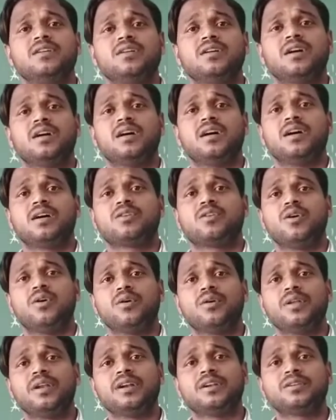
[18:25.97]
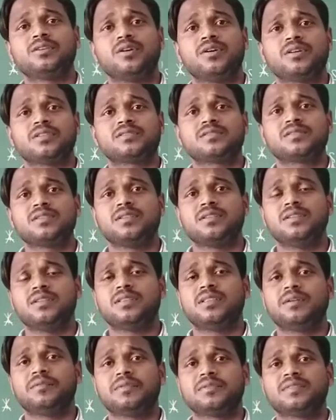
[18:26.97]
concrete talks,
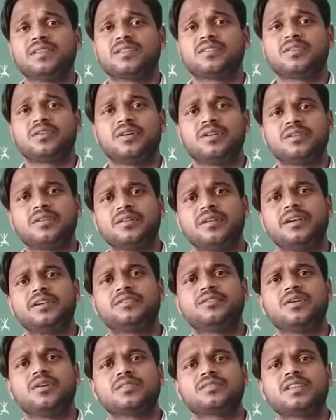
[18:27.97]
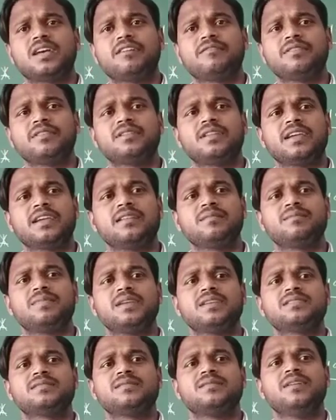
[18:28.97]
there was a concrete talks haven't taken
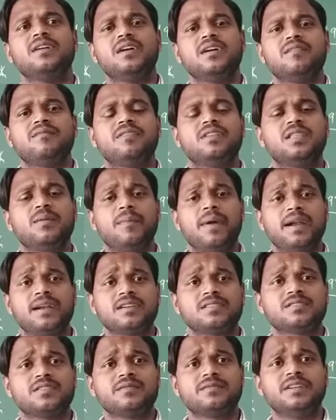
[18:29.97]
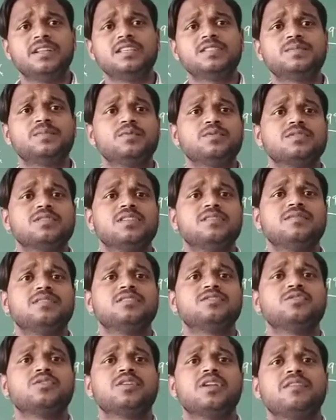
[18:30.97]
place with the matters of disposal of
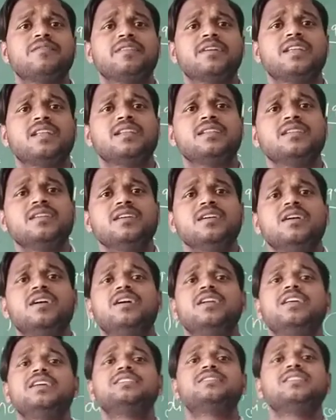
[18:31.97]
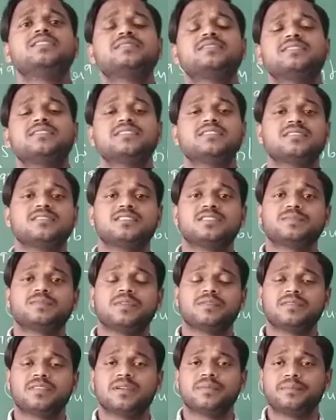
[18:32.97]
the geographical and regional citizenship
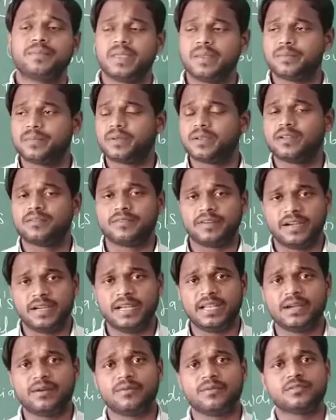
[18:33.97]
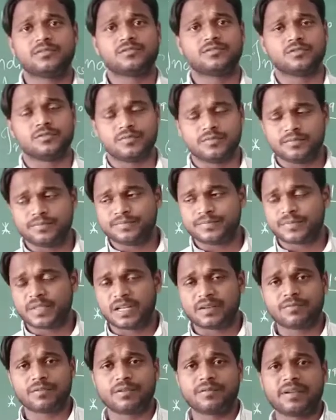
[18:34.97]
of the people of India also.
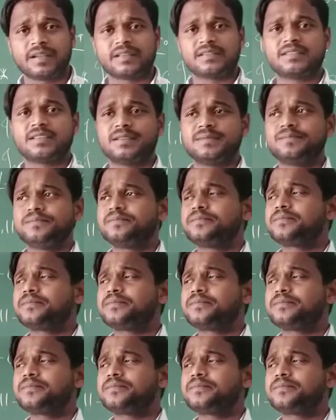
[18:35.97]
Therefore we can say